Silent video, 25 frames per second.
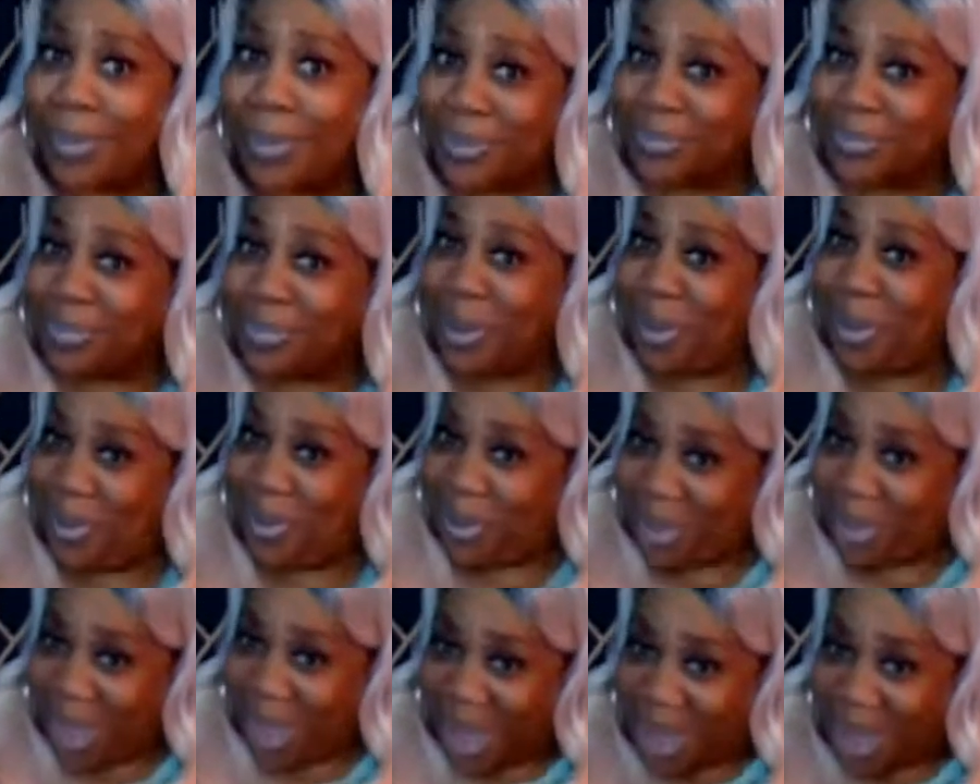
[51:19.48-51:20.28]

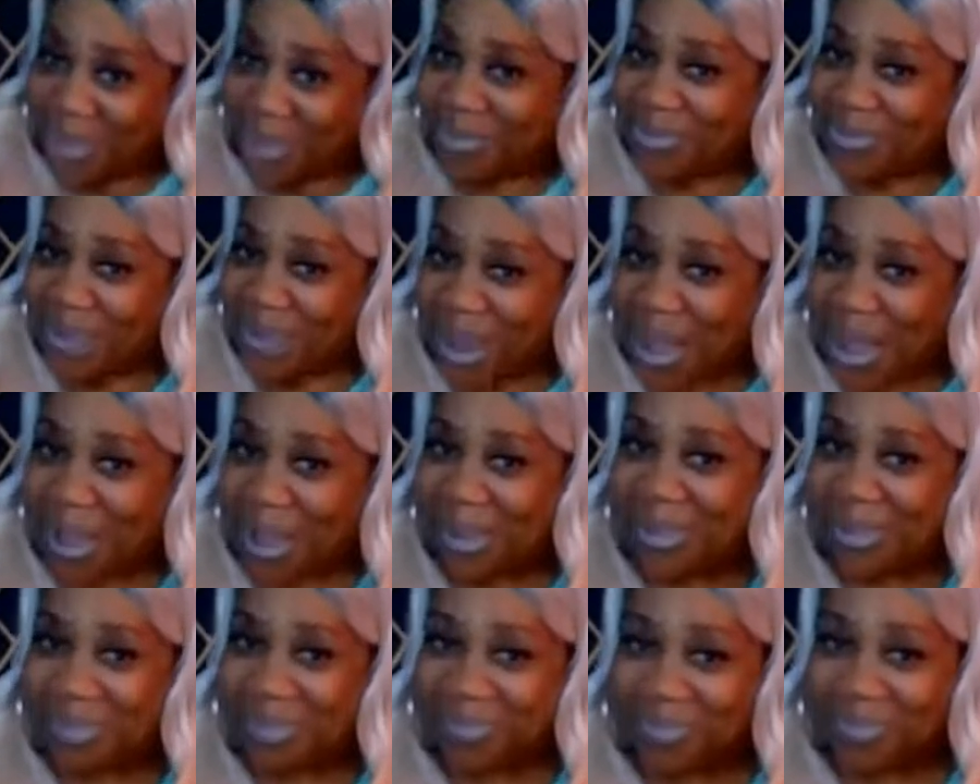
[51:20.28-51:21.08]
Okay, Frank?
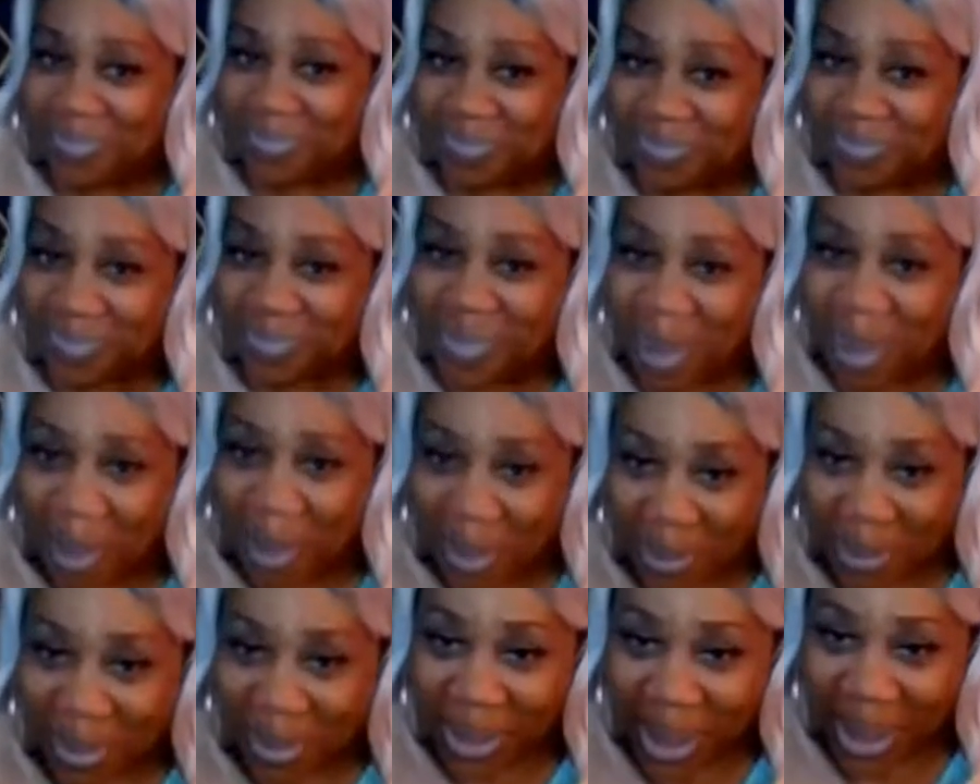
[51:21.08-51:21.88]

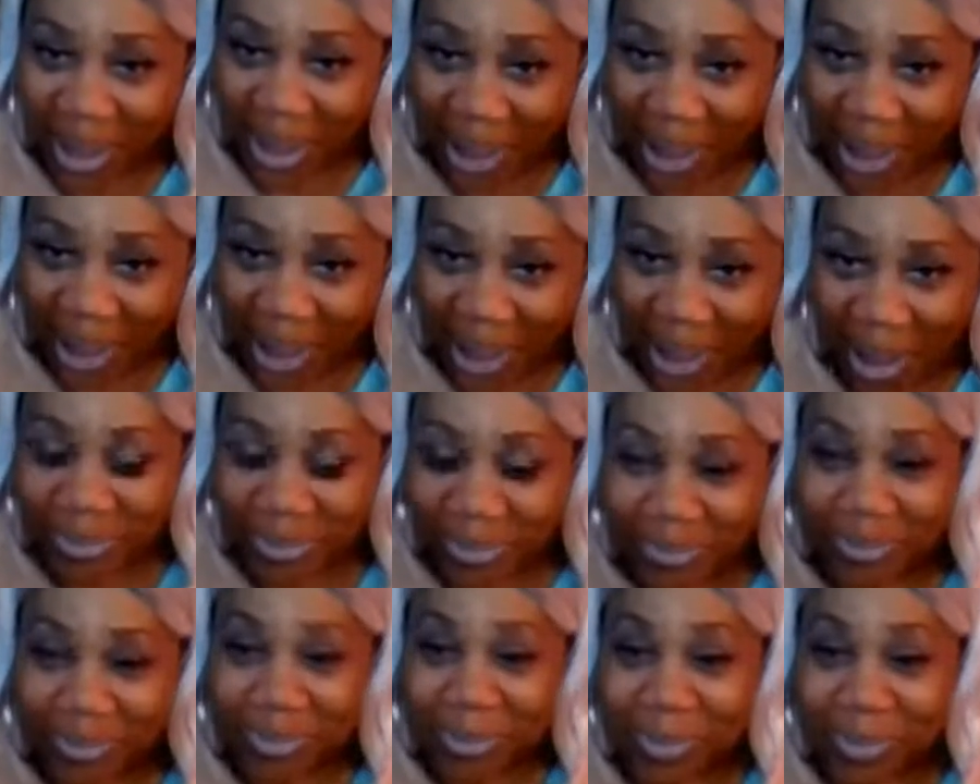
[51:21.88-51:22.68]
Okay.
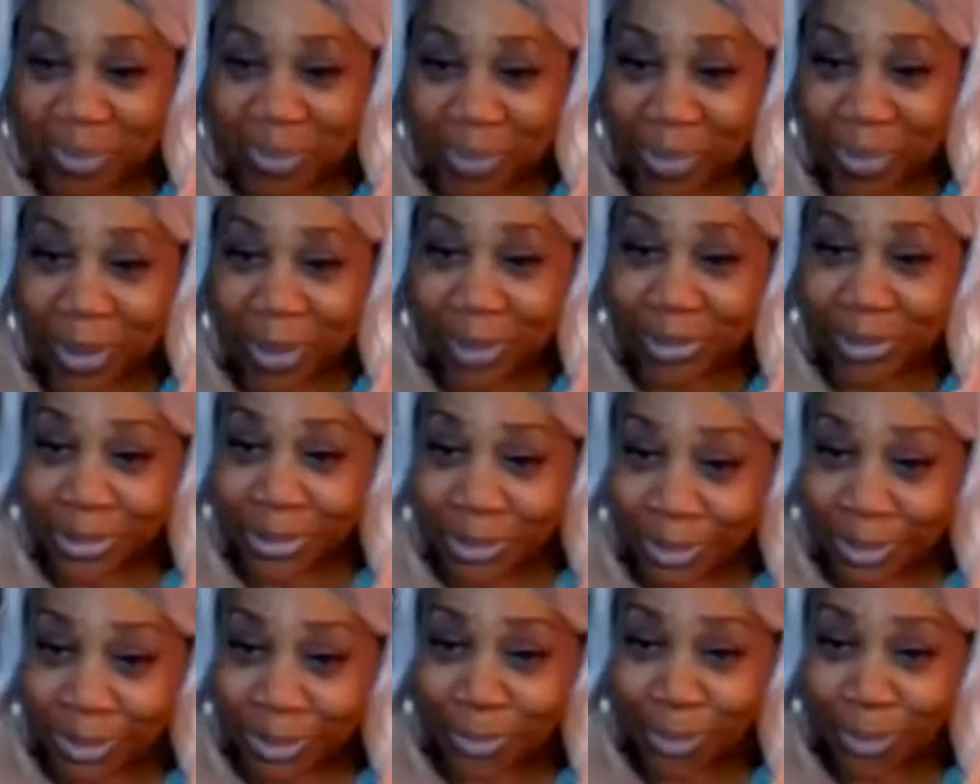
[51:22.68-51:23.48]

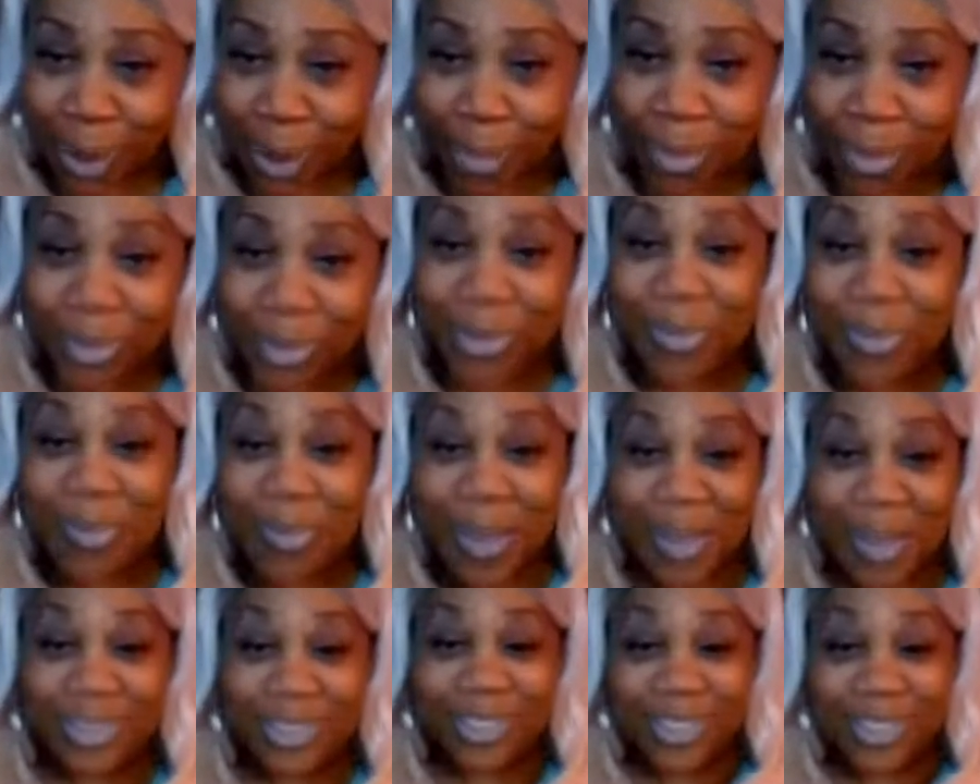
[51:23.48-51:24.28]
Woman, you
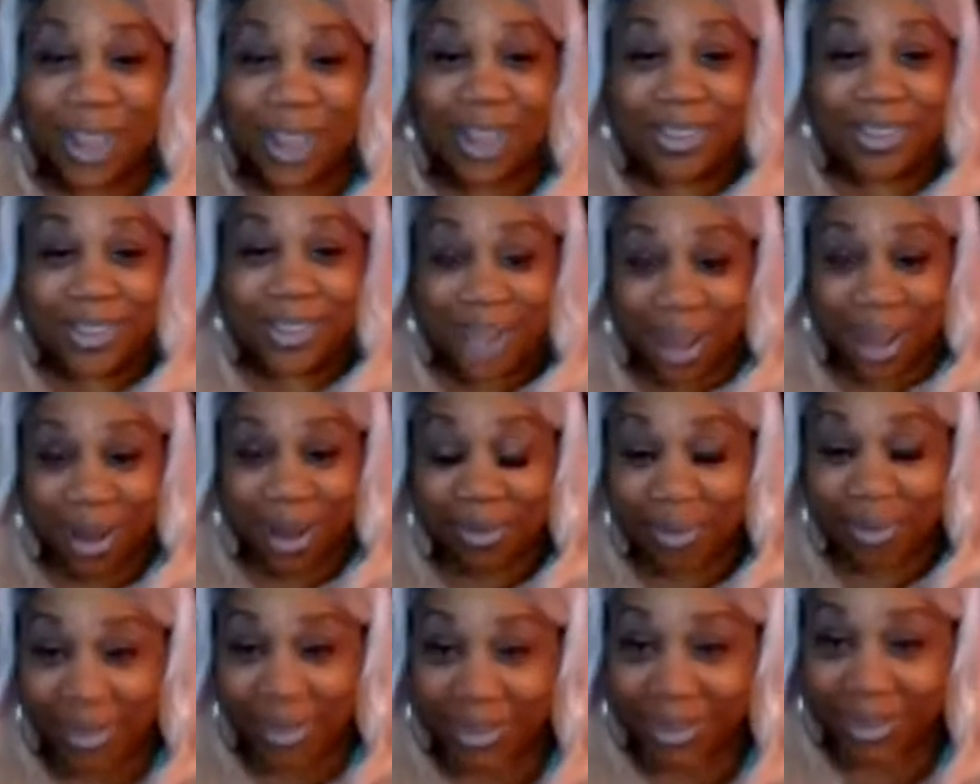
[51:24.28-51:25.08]
better stop telling
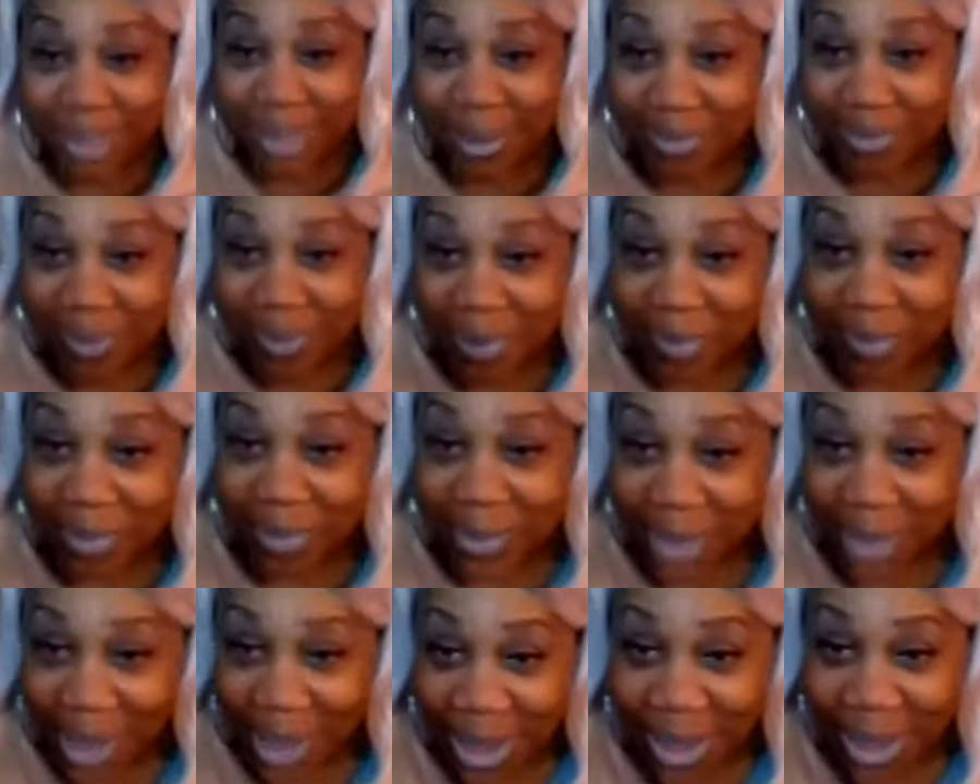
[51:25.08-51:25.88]
me stuff up in
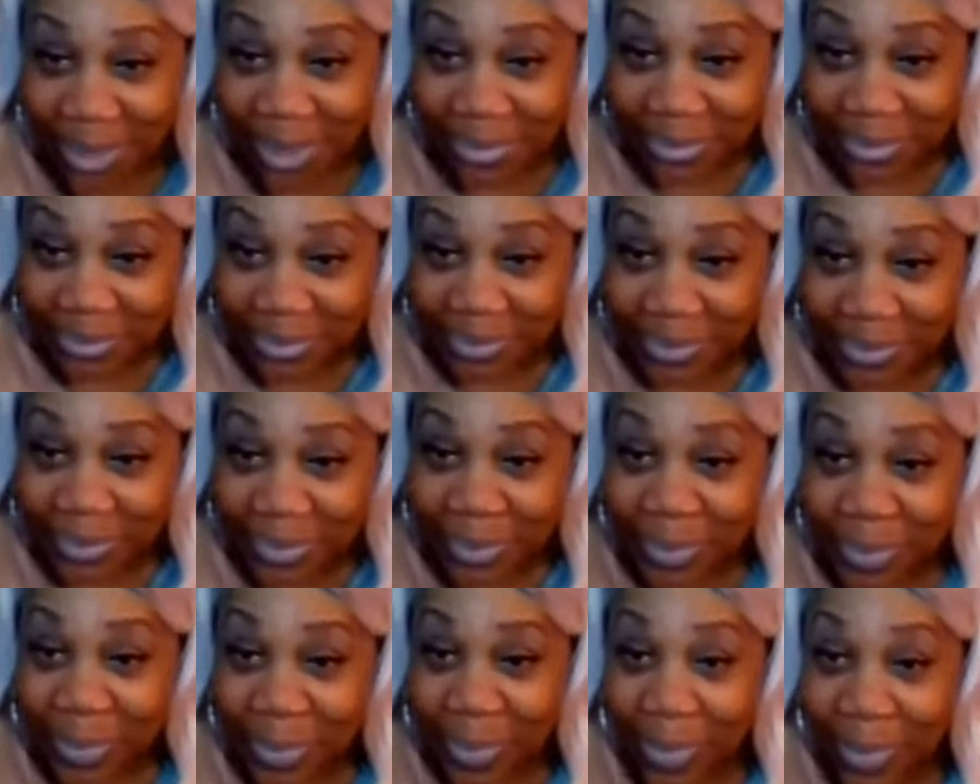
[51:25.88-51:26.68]
here.
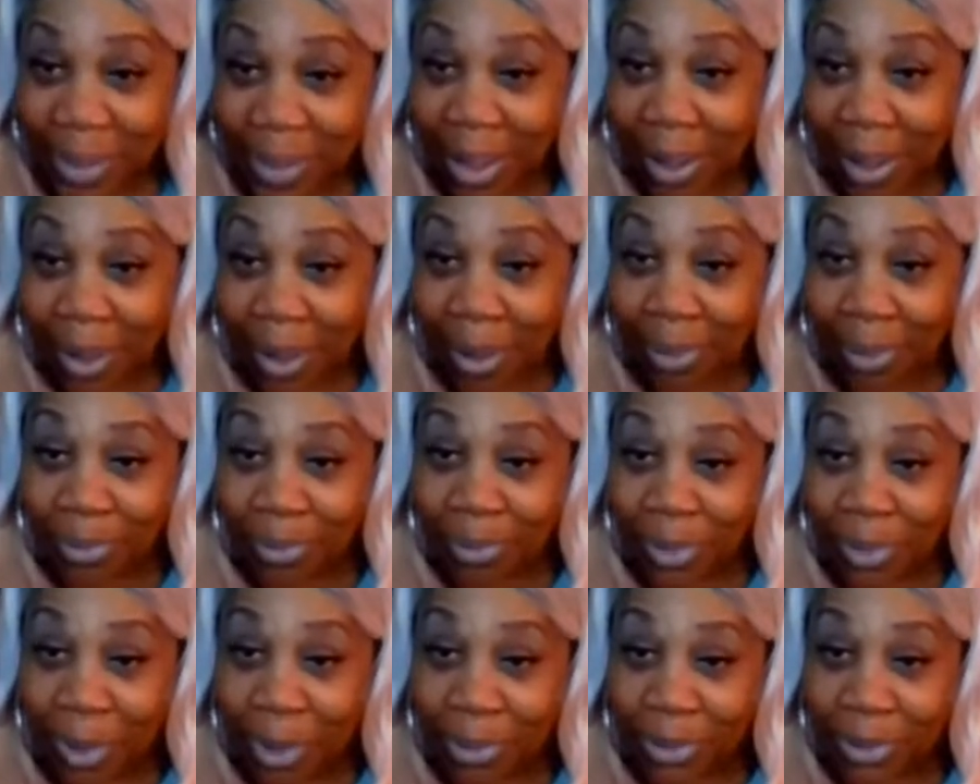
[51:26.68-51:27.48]
Oh
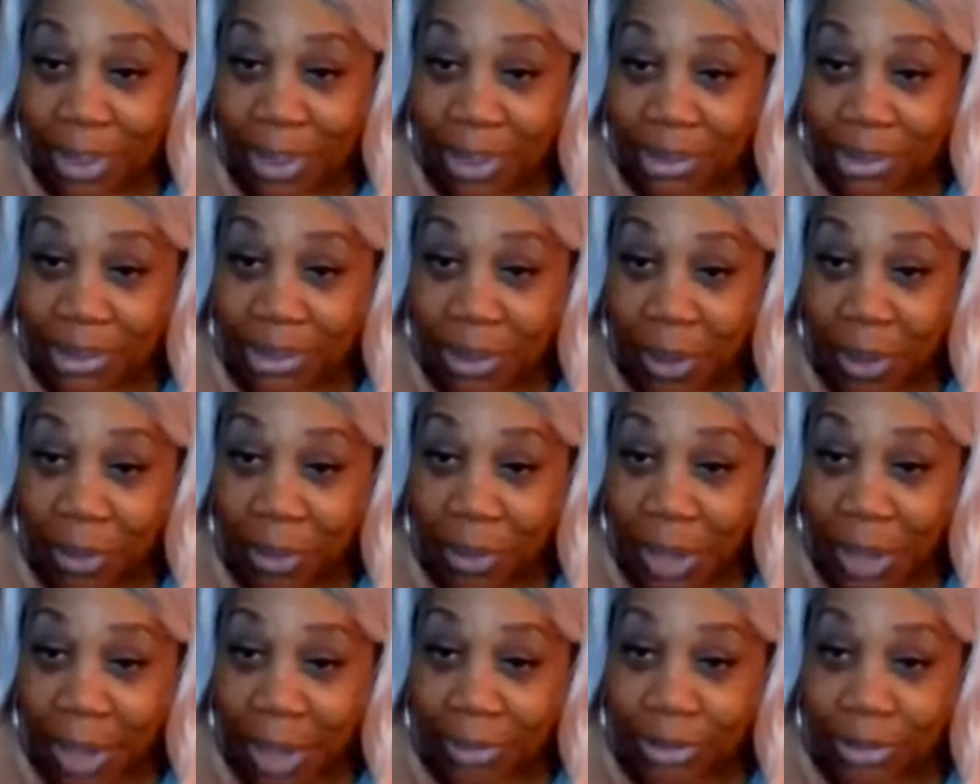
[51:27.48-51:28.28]
no, he's going
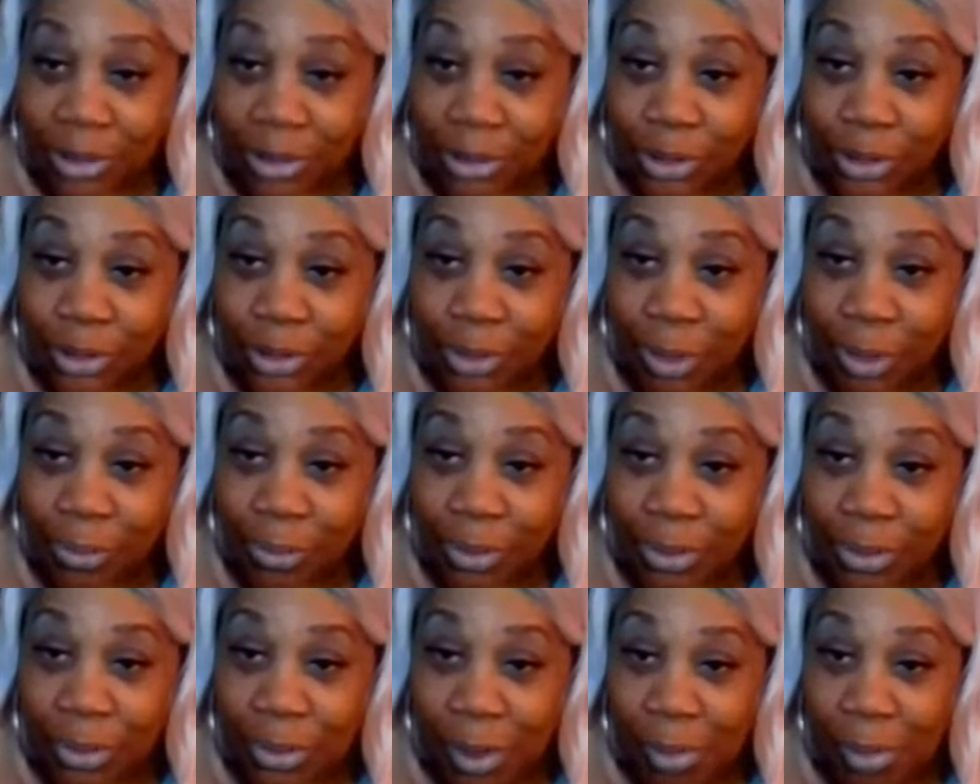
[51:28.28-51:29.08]
out the door with
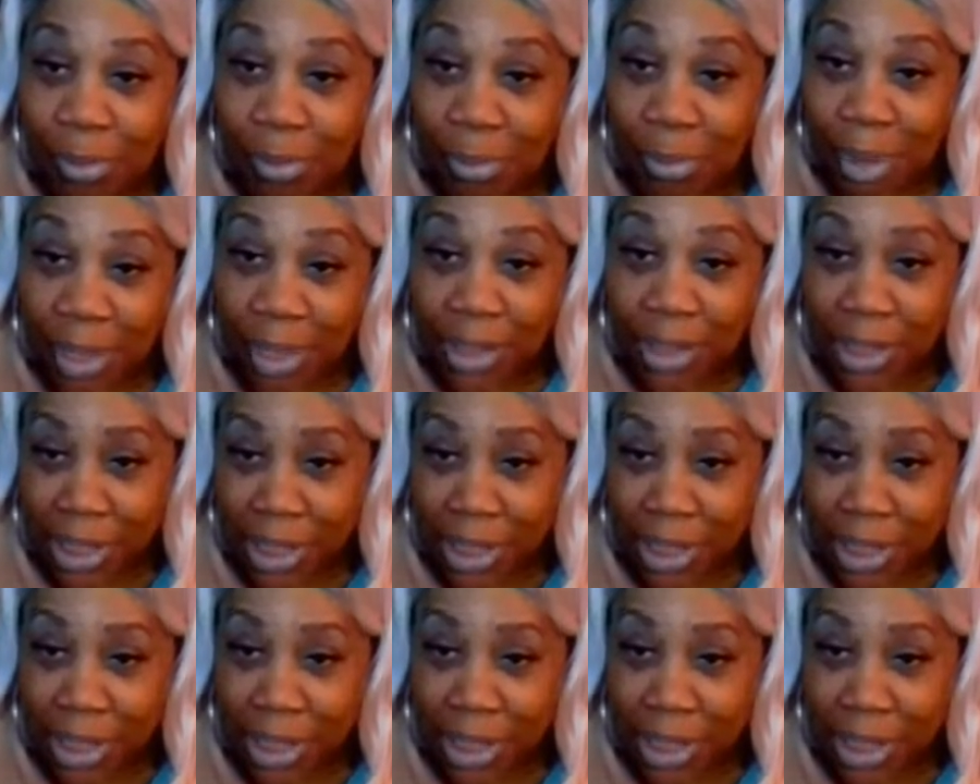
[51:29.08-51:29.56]
no money.